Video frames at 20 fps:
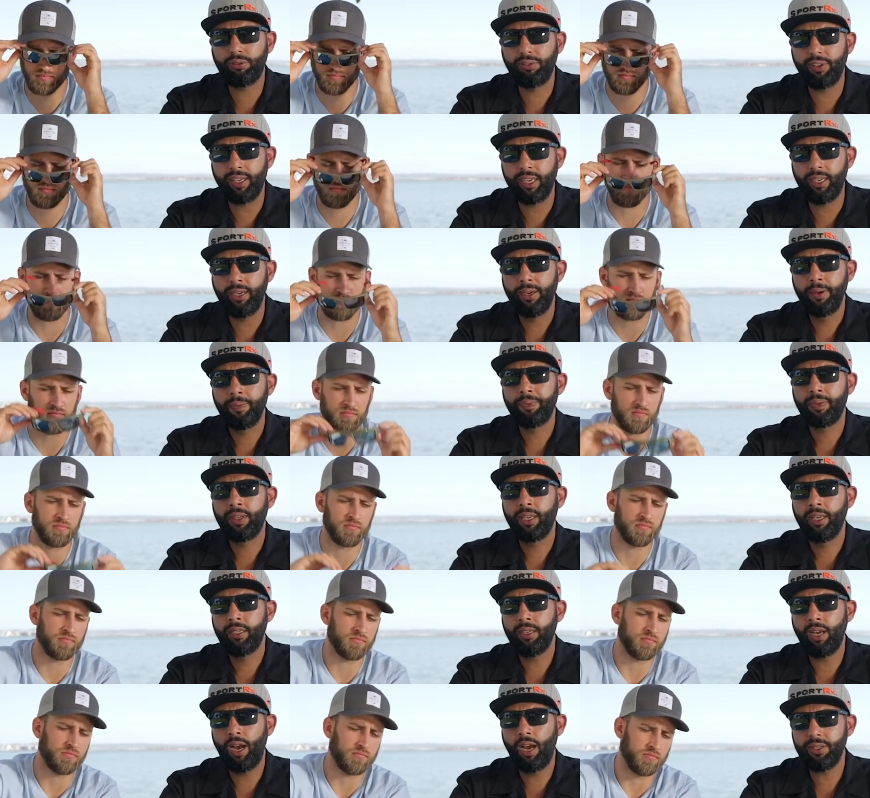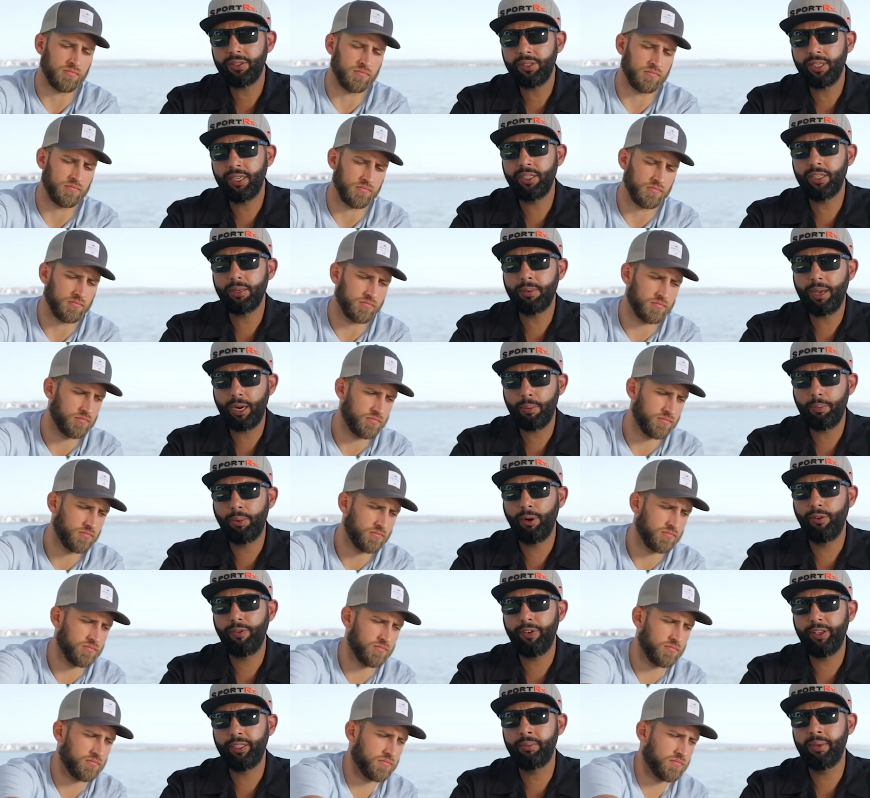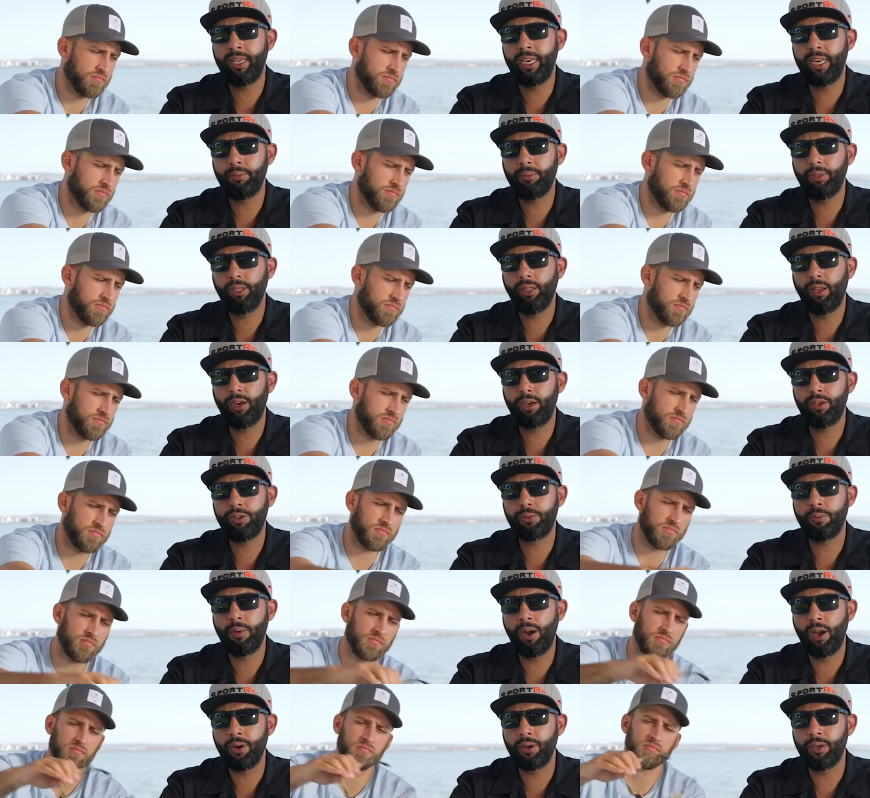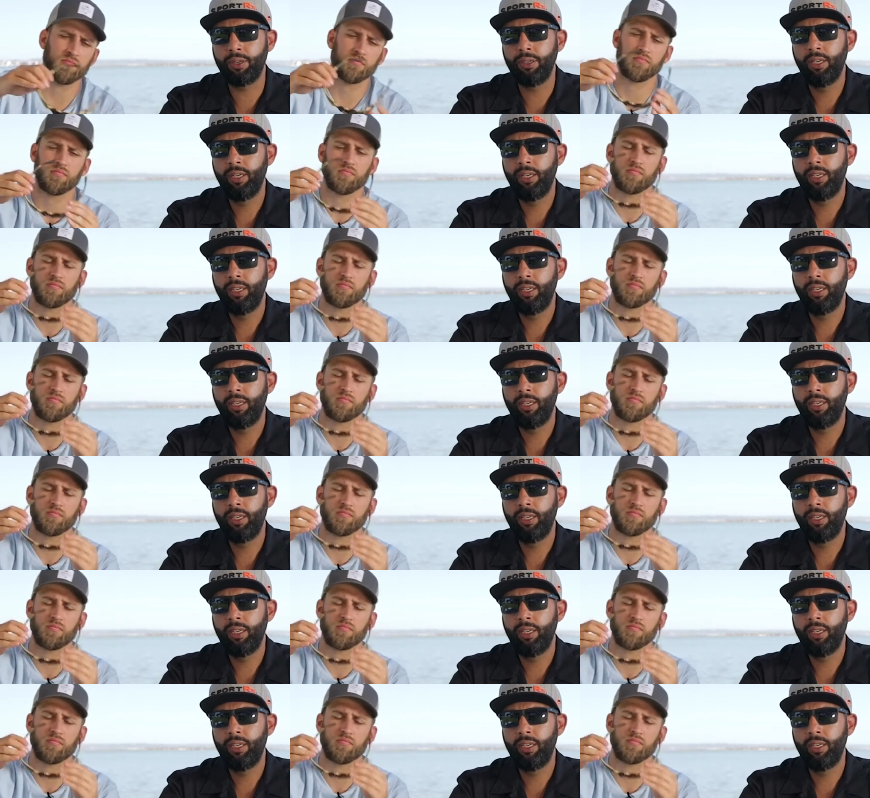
Speaker 1: fit. Austin is about a perfect medium to large model.